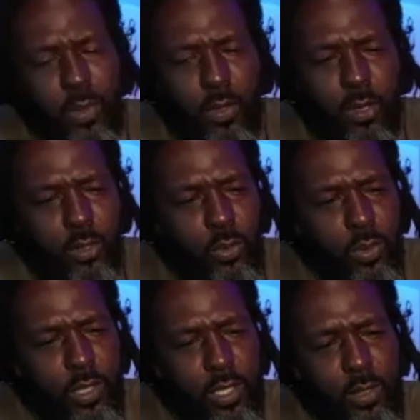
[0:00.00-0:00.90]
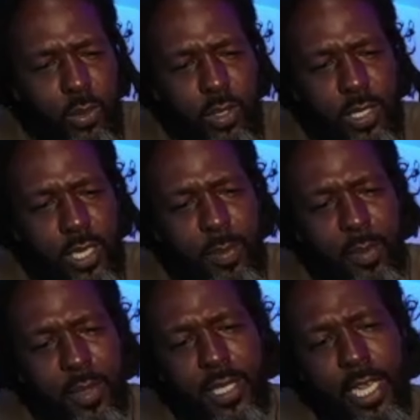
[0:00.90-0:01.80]
other sorts of disorders that could be
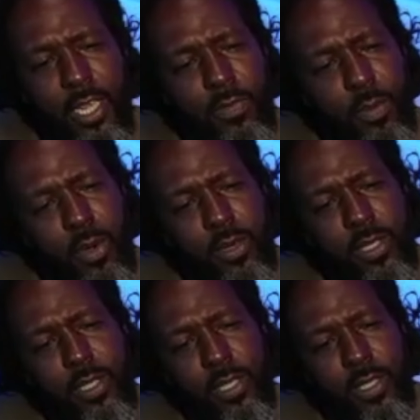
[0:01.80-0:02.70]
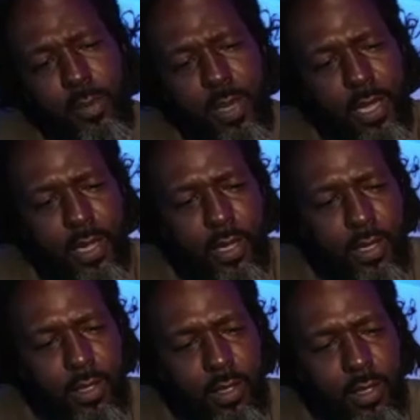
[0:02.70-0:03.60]
mistaken from narcissists that may
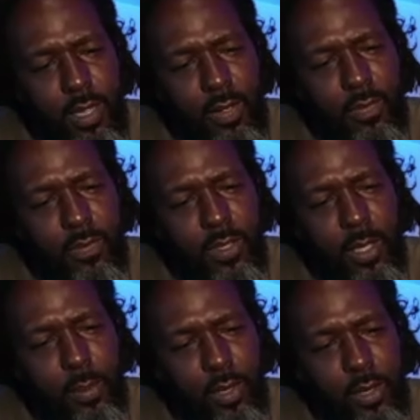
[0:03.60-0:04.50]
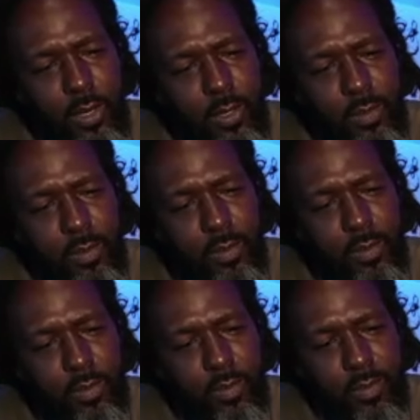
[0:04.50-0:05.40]
have similar
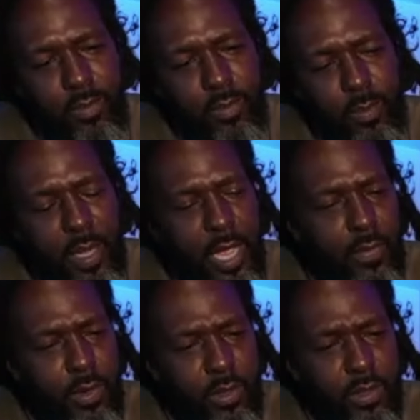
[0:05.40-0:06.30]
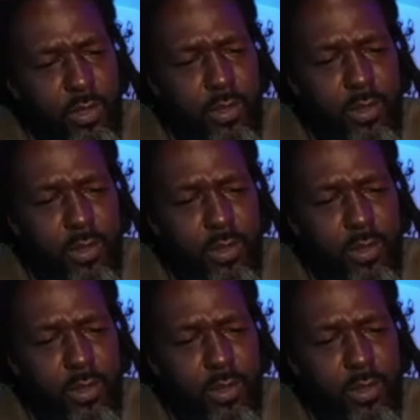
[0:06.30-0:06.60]
behaviors?